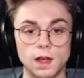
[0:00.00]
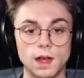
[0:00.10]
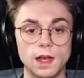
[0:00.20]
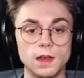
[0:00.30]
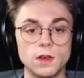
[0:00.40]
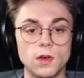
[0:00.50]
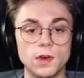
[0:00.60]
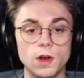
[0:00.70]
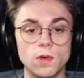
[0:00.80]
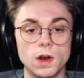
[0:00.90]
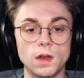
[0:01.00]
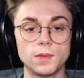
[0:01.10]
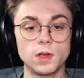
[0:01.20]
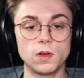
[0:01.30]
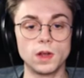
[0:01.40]
I don't know what I'm
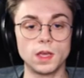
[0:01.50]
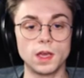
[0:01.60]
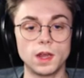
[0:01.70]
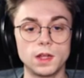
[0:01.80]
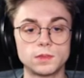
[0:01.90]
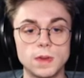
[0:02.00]
doing, and it's